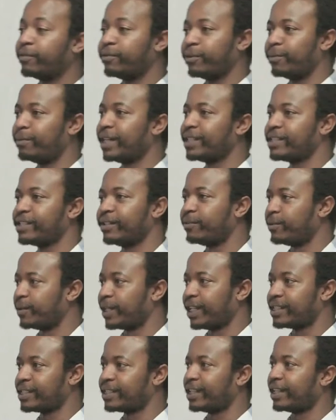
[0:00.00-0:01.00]
for myself, when
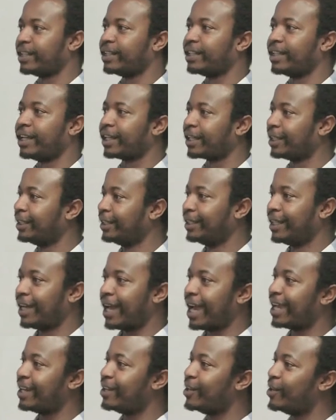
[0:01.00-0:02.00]
I started, like
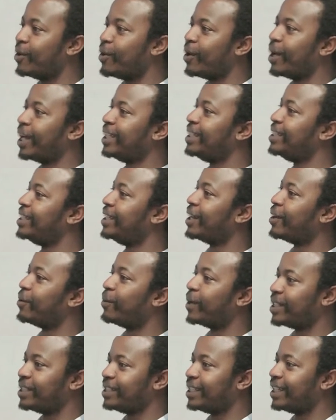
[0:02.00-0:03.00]
I had no idea
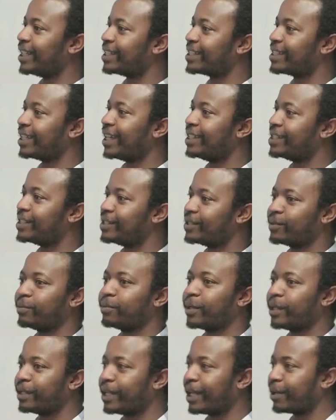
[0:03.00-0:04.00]
what data science is,
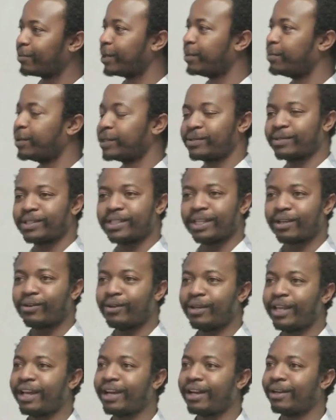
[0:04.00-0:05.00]
but like my boss was like, "Oh
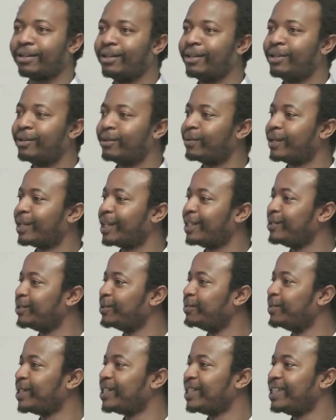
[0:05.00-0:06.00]
yeah, when I
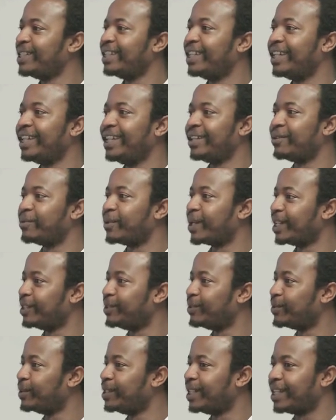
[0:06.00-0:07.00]
do machine learning, when I
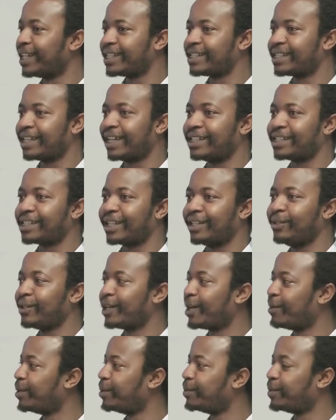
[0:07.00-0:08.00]
do data science, can you
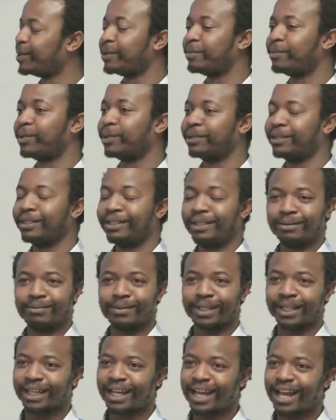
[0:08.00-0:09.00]
come up with a model?" I'm
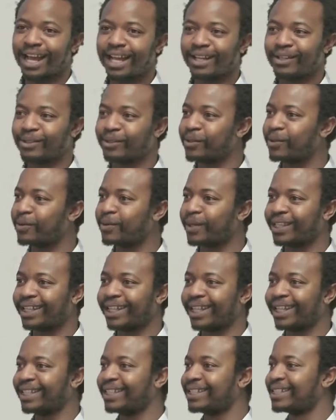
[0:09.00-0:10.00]
like, "I don't know what
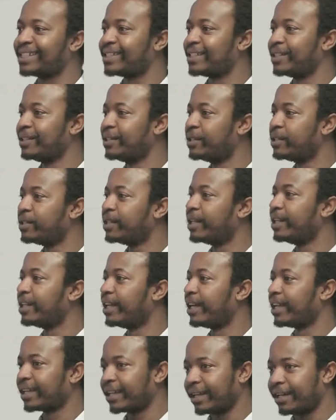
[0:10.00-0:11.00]
that is," and
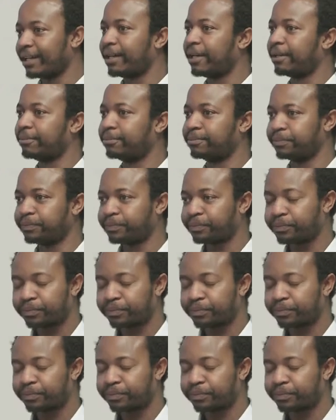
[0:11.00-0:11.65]
like um,